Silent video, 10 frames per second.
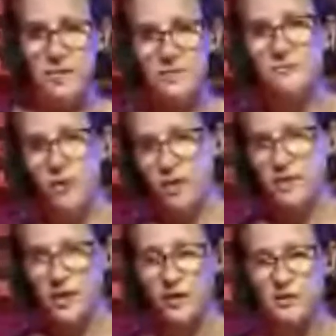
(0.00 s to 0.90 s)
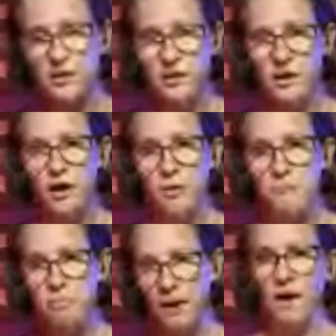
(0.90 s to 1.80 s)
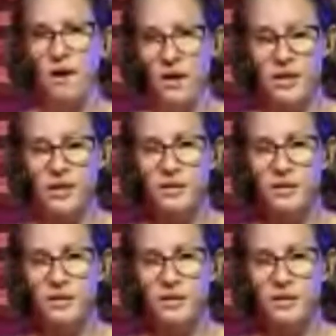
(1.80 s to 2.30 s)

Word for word: funded by